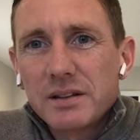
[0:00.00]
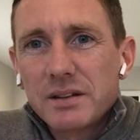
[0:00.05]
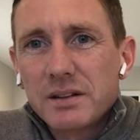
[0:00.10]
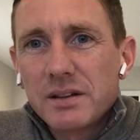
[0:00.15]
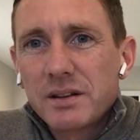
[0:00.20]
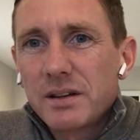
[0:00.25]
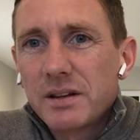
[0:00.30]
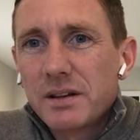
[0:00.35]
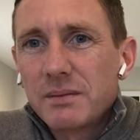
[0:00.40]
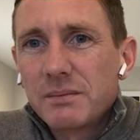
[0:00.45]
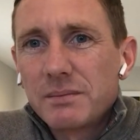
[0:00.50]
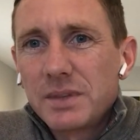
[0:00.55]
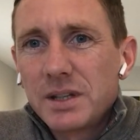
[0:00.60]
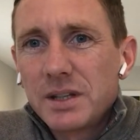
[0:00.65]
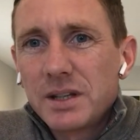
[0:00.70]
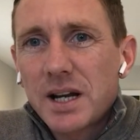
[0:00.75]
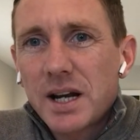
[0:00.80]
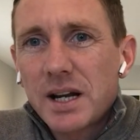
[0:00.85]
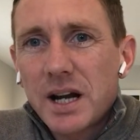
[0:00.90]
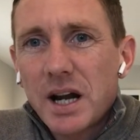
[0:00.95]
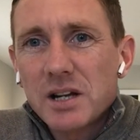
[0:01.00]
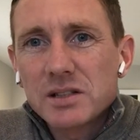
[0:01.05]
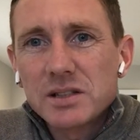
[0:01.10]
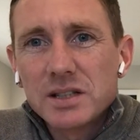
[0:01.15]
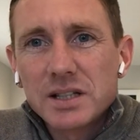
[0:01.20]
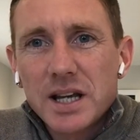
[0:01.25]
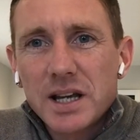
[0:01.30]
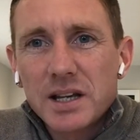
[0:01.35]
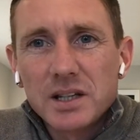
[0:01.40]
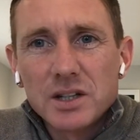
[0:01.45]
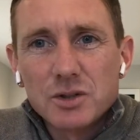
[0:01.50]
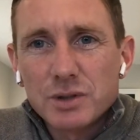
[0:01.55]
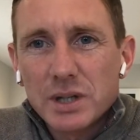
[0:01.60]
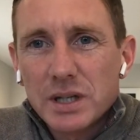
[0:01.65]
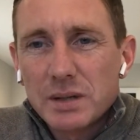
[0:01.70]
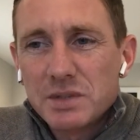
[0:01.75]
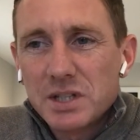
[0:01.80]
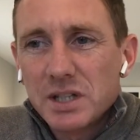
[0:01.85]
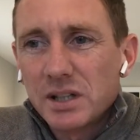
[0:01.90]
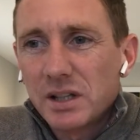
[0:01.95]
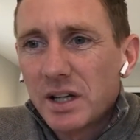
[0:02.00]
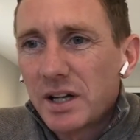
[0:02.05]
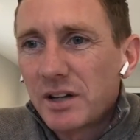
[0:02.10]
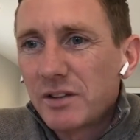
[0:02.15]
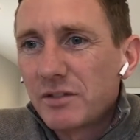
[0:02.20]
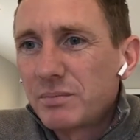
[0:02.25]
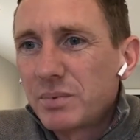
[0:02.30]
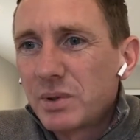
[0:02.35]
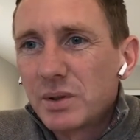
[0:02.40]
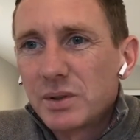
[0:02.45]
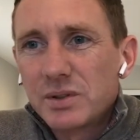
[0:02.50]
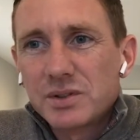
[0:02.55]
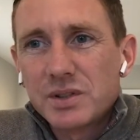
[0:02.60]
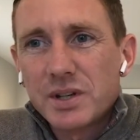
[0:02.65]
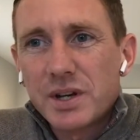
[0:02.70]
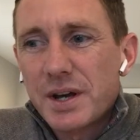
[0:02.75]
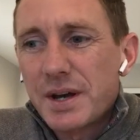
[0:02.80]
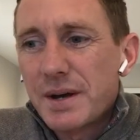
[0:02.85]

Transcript: you can actually get your dreams in life. But